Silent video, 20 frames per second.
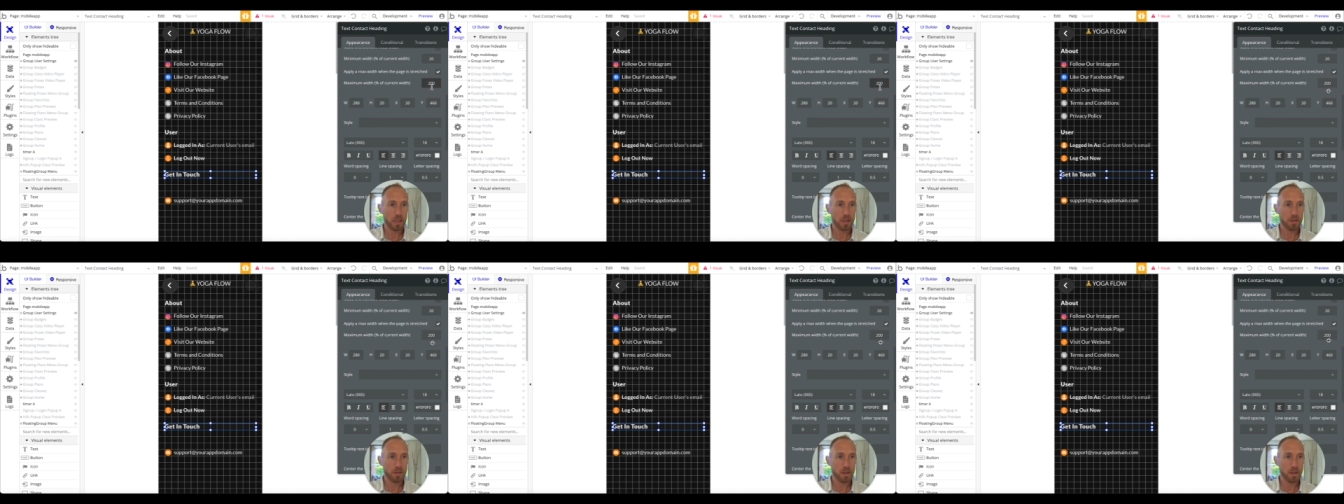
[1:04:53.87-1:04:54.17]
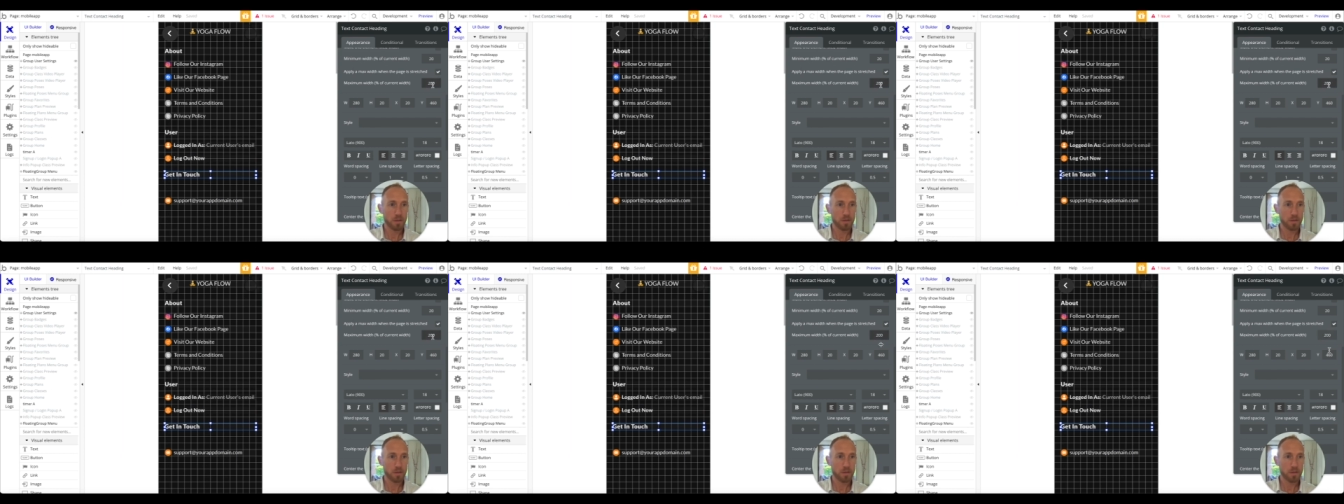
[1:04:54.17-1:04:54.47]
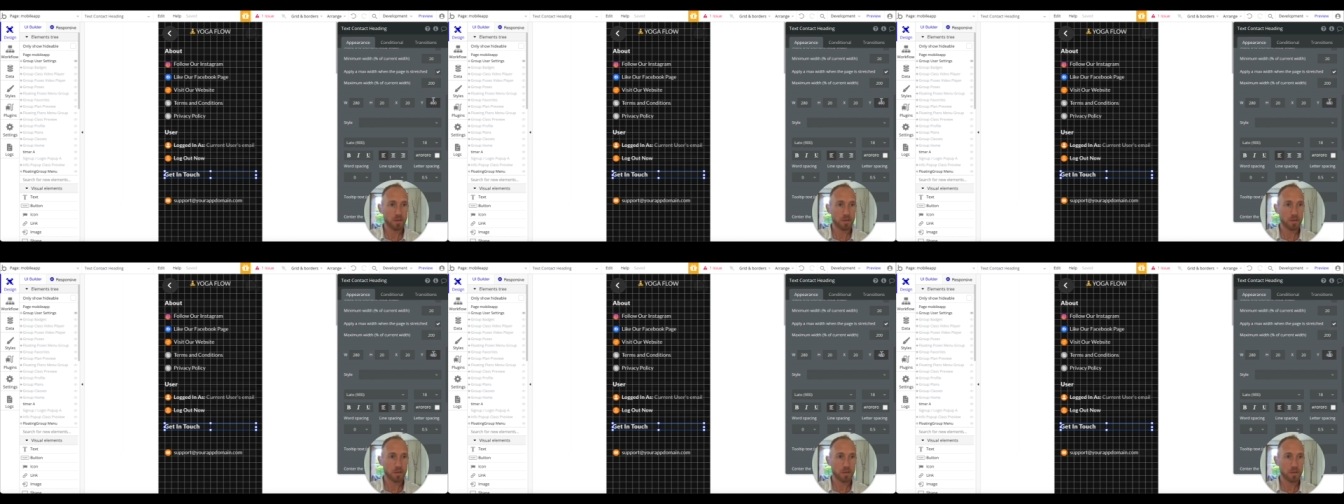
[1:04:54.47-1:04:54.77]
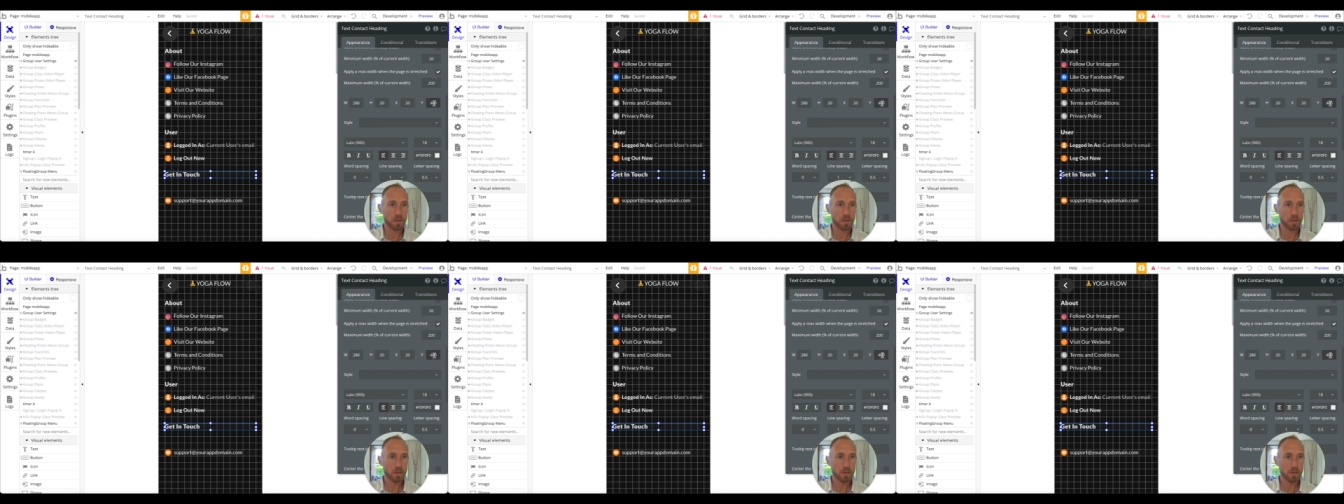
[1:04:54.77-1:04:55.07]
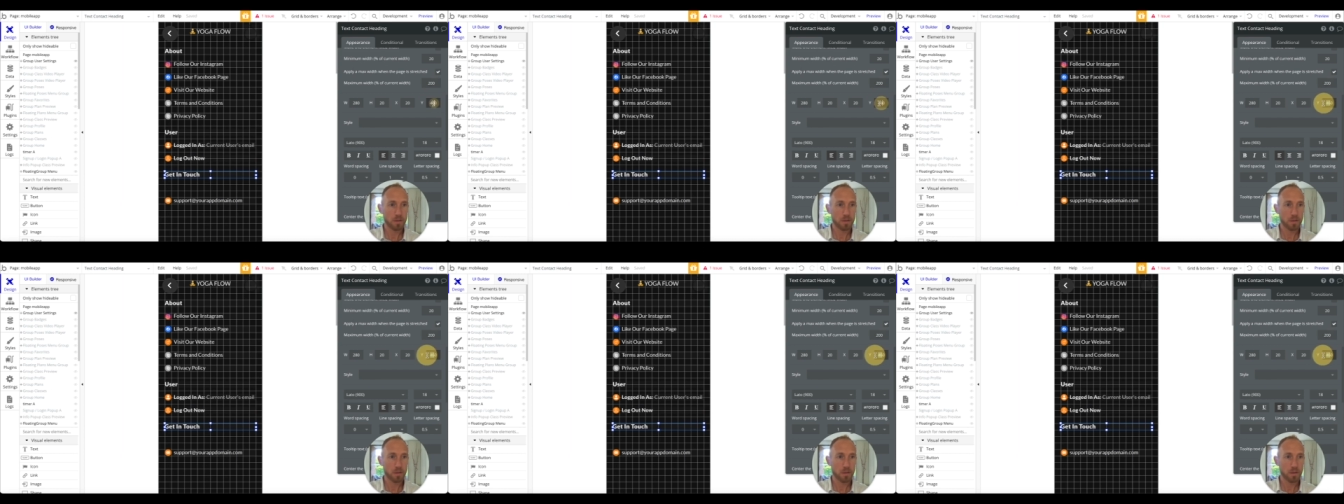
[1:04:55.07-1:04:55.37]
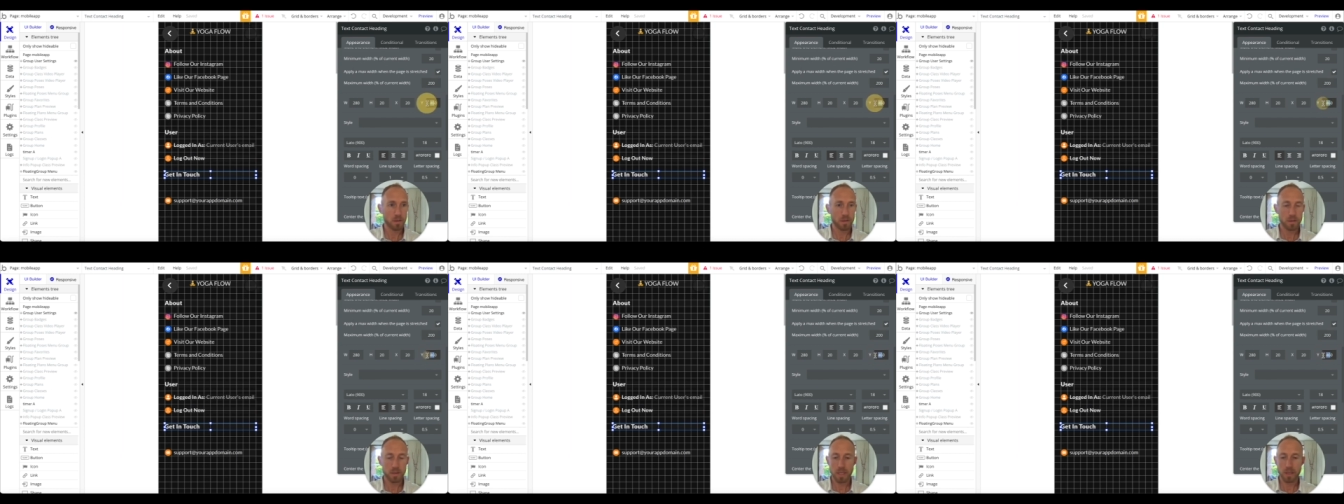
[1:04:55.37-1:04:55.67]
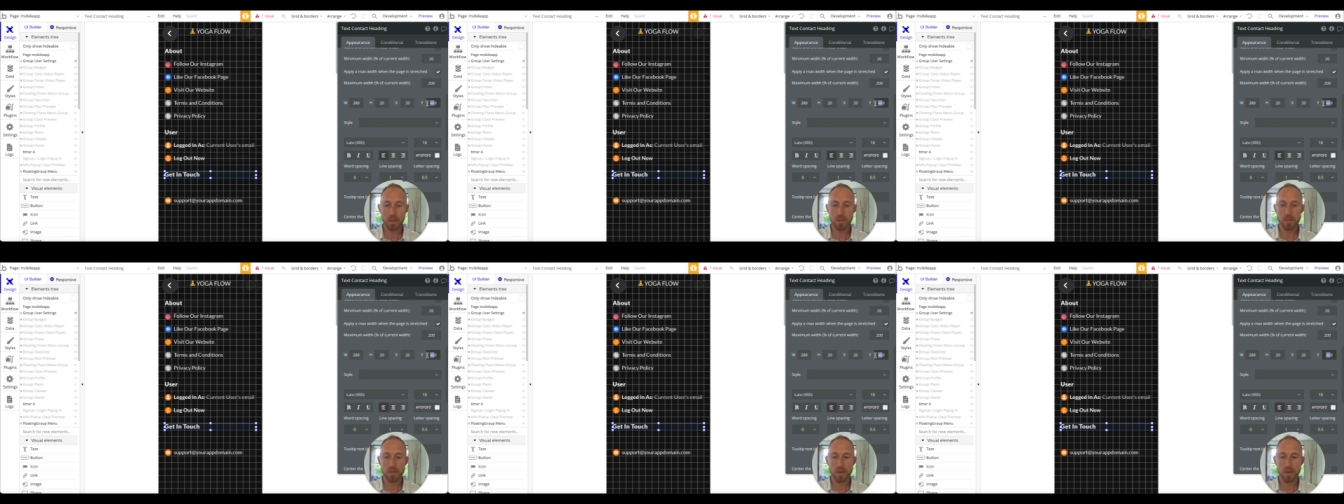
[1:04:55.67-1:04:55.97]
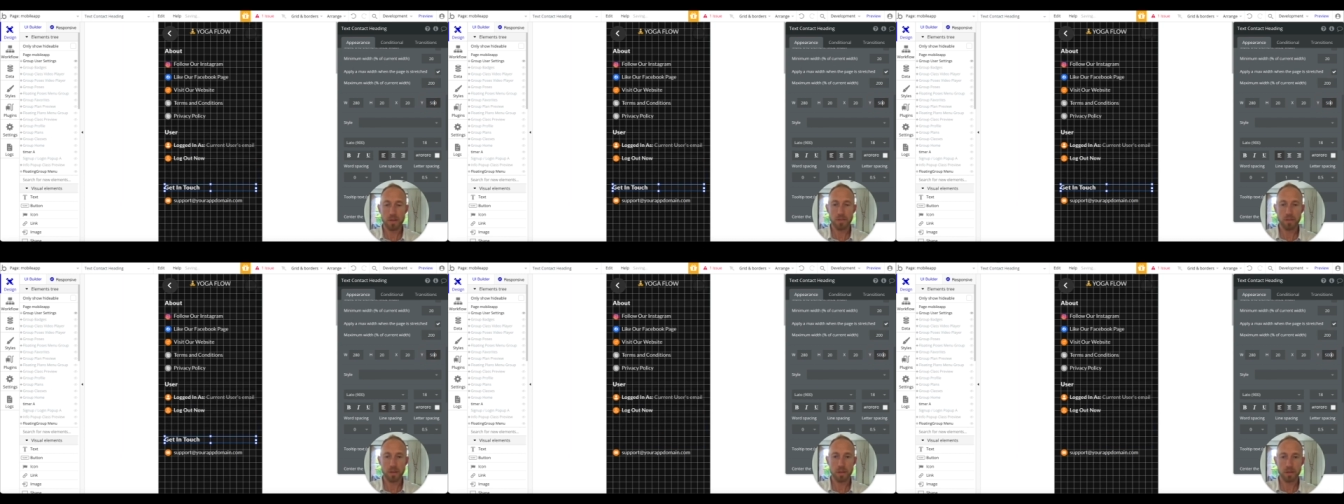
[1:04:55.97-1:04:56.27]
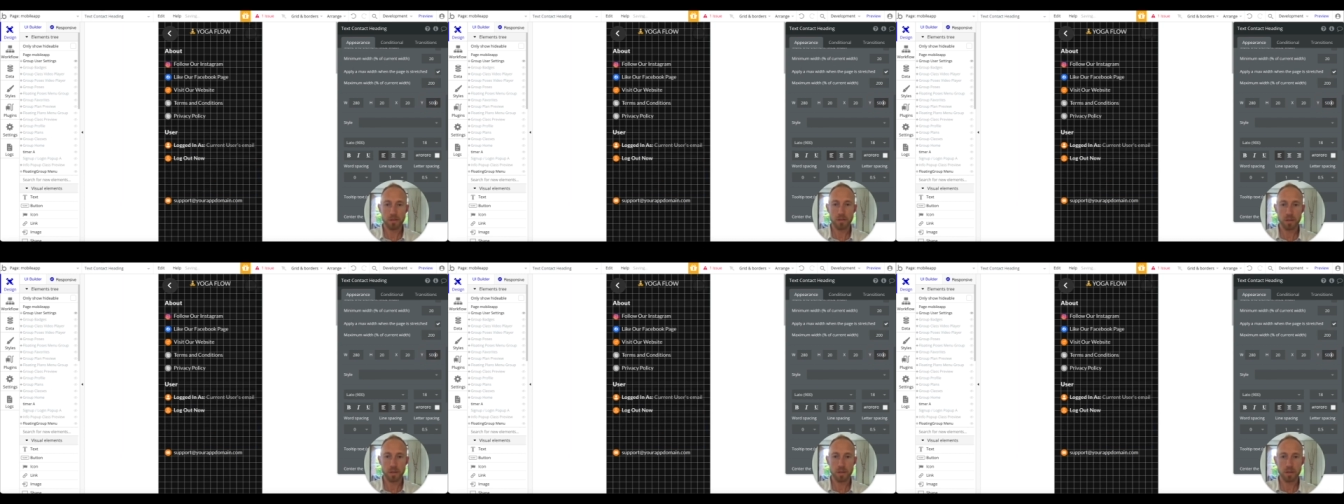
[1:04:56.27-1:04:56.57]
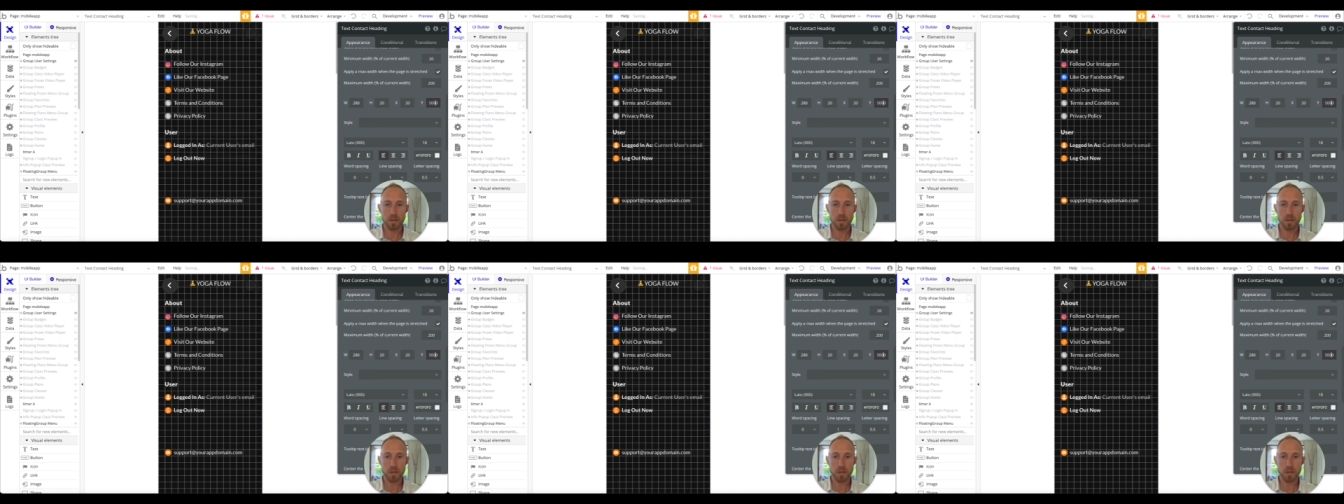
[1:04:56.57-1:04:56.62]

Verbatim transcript: in touch. Down to 500.